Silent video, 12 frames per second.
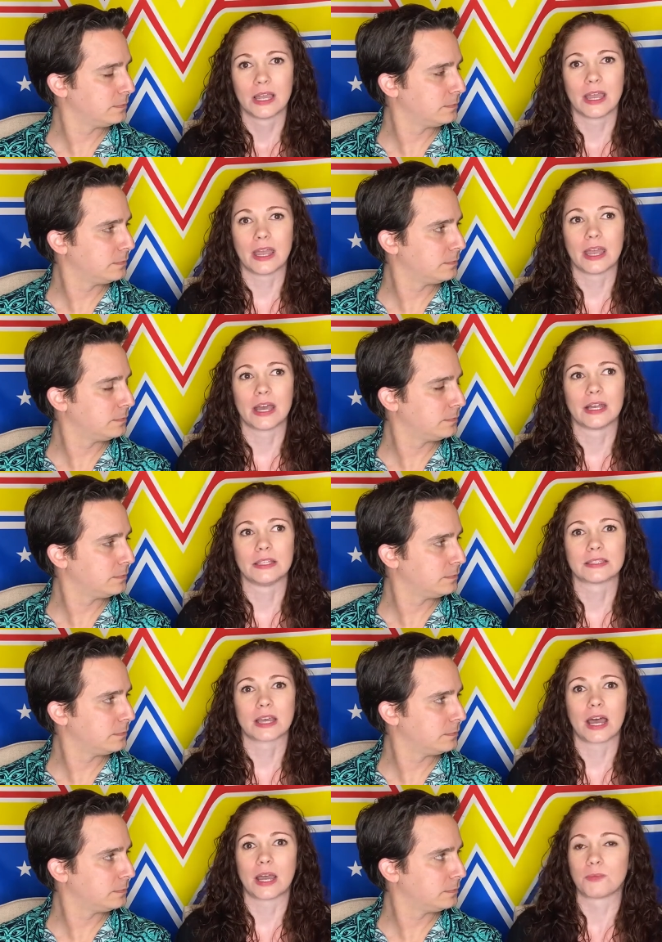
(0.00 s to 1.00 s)
Speaker 1: and
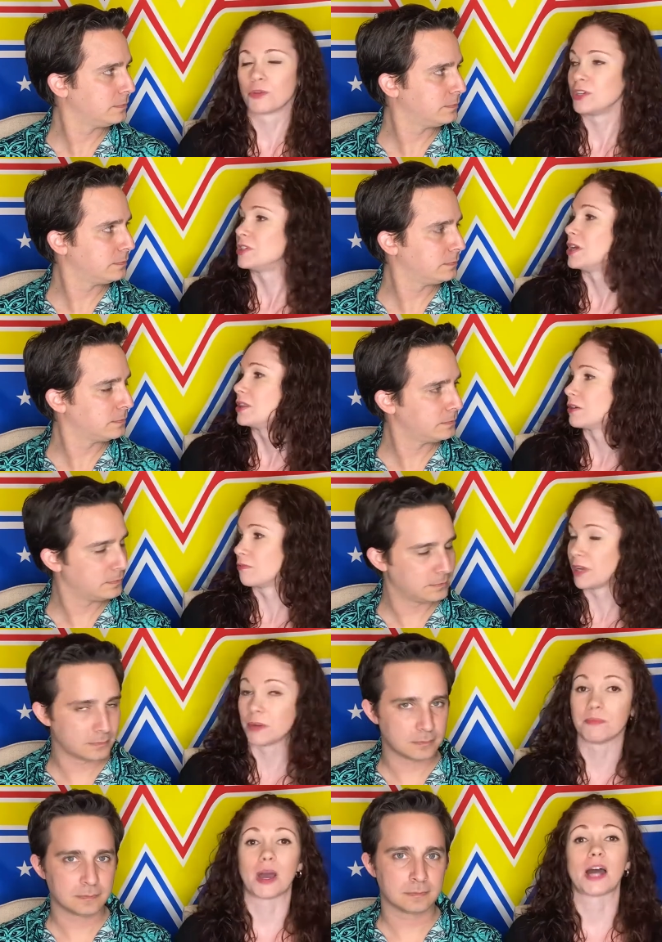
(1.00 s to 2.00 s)
I appreciate the
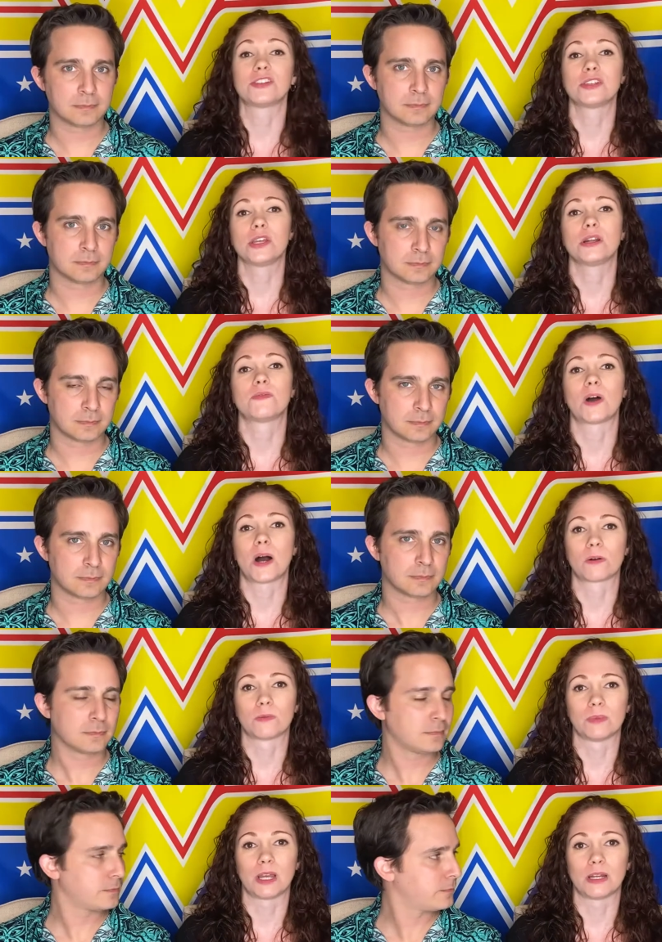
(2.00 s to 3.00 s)
reimagining of
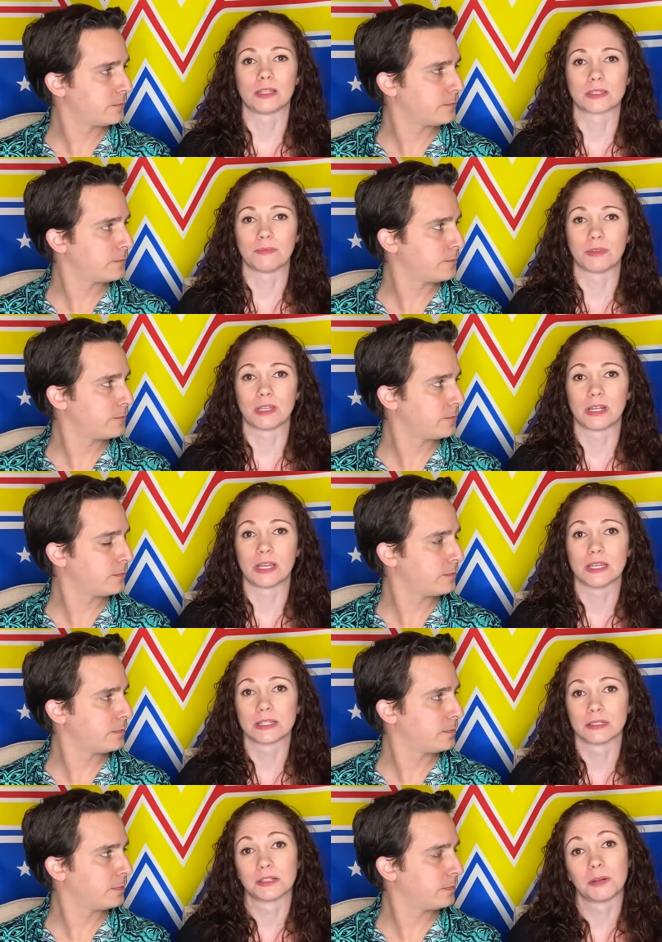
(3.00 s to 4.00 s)
Aquaman in something that is
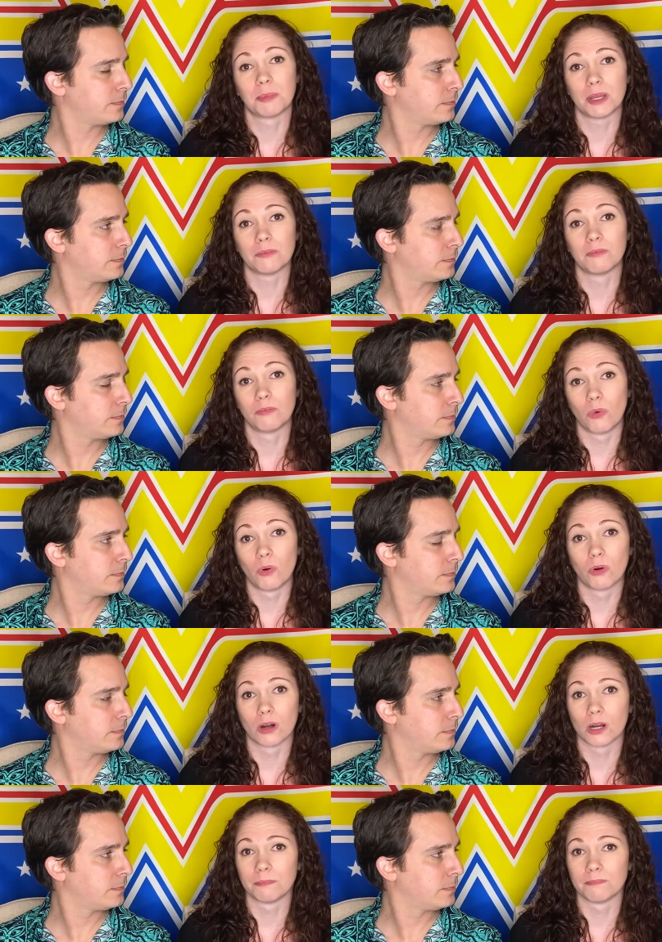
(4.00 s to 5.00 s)
a little bit
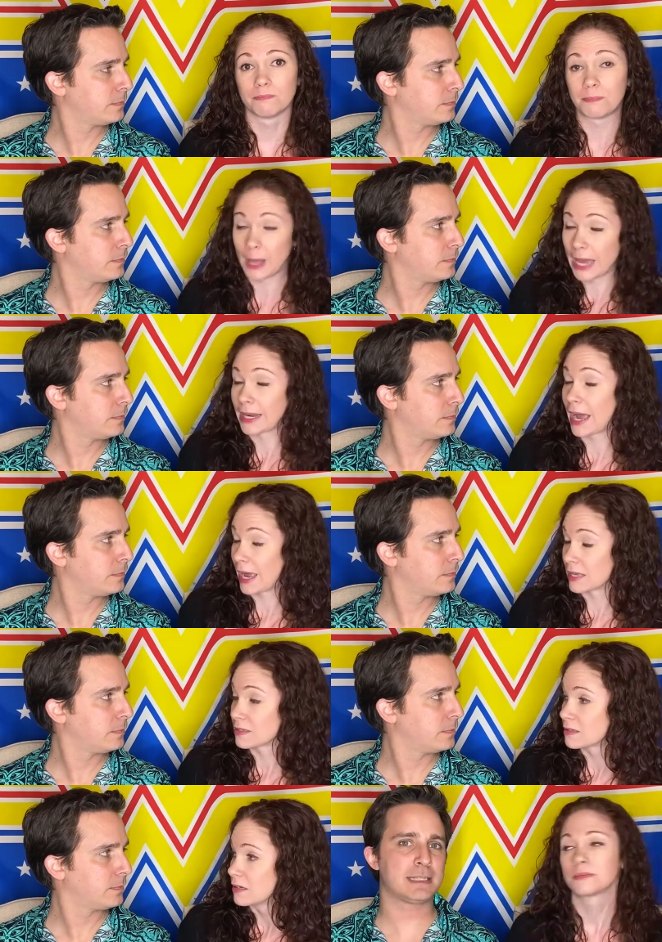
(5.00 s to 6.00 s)
more
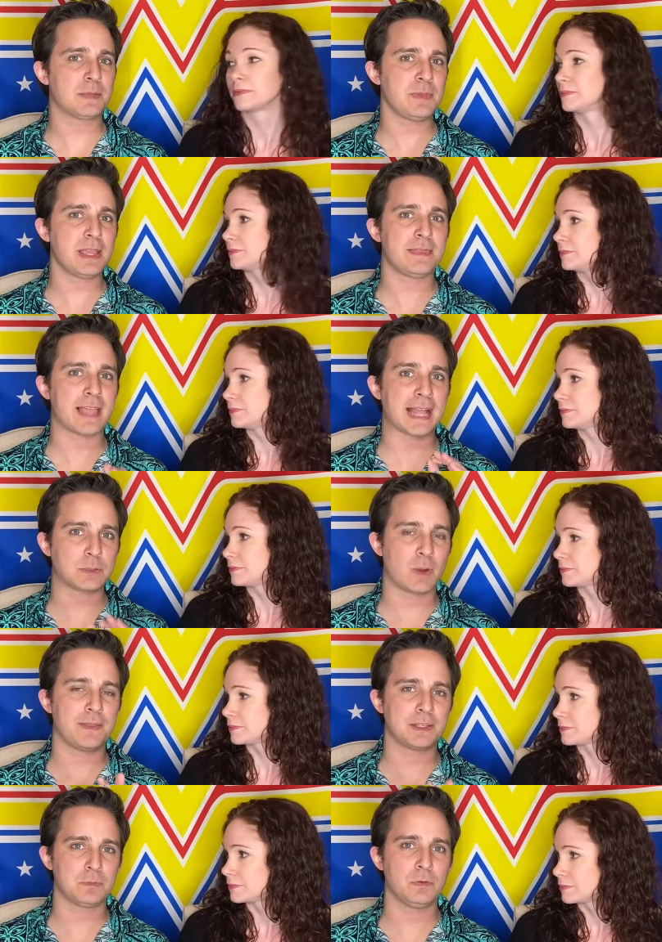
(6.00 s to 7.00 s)
badass.
Speaker 2: To me, that's why
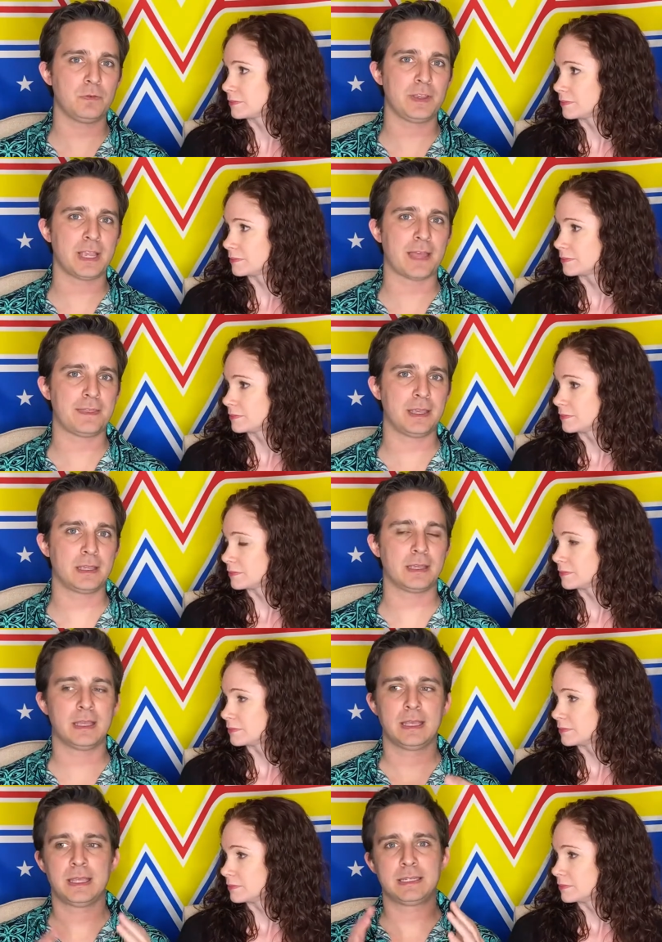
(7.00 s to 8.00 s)
this movie, I think,
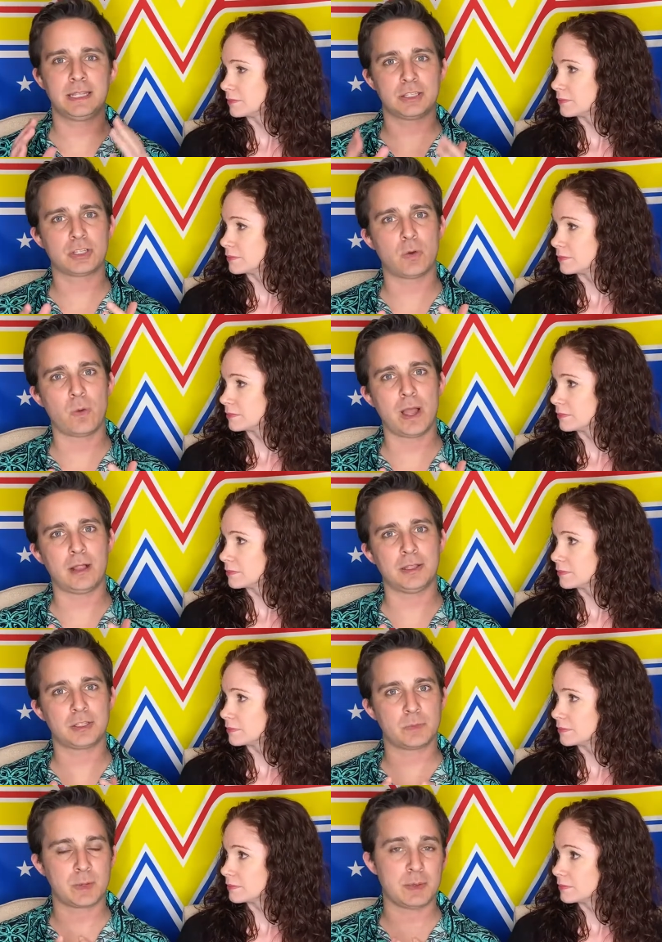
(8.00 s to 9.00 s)
did so well, and
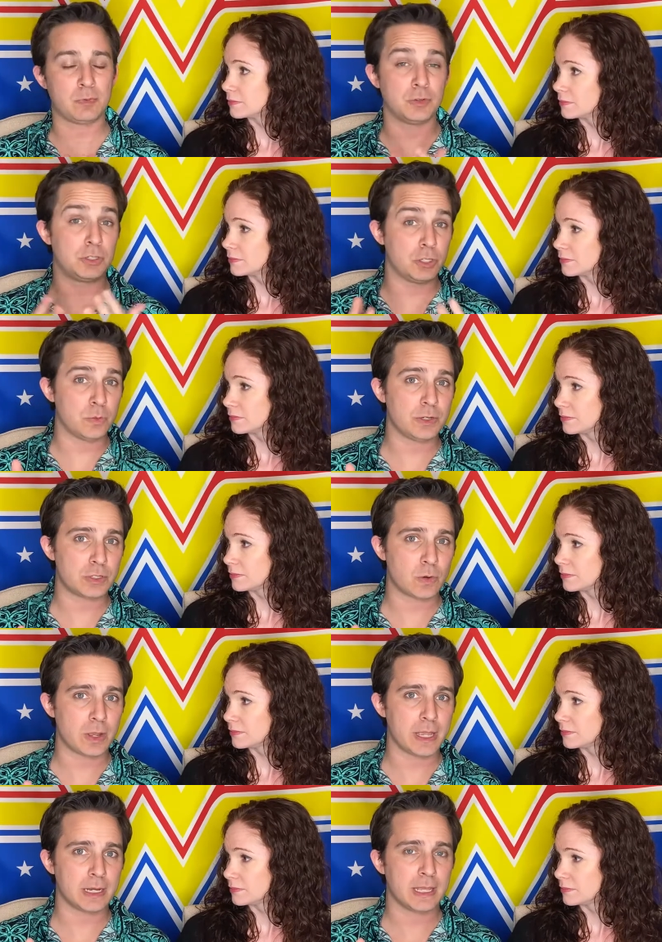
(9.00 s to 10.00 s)
so many people do
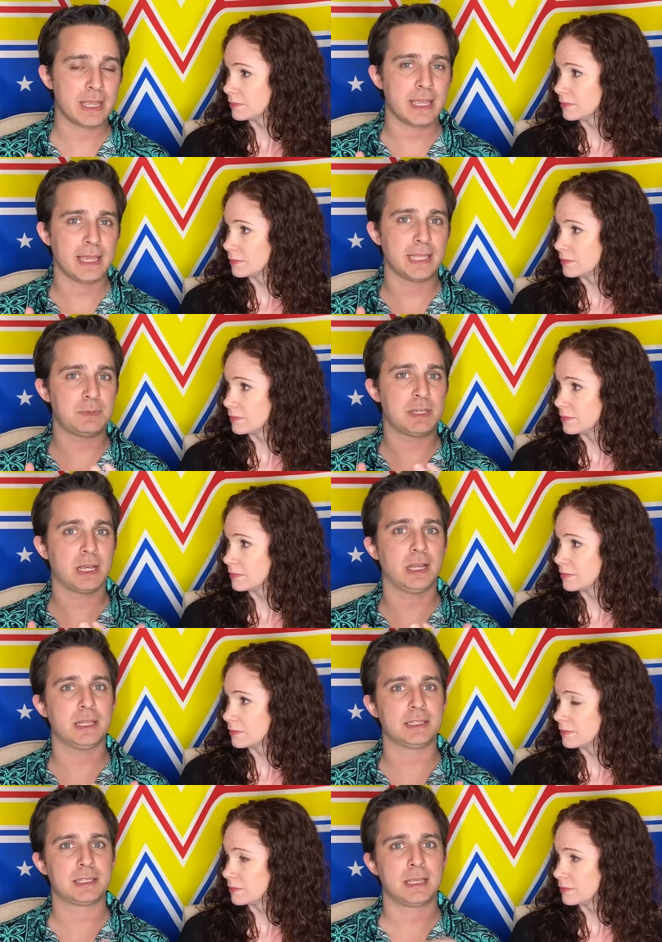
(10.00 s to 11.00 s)
enjoy it, is
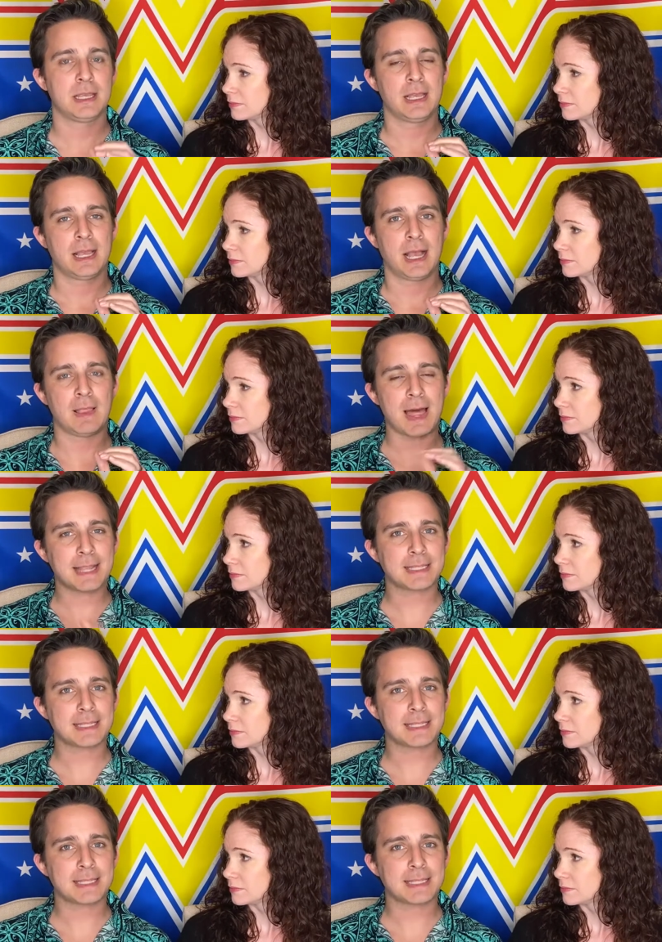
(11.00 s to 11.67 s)
because a lot of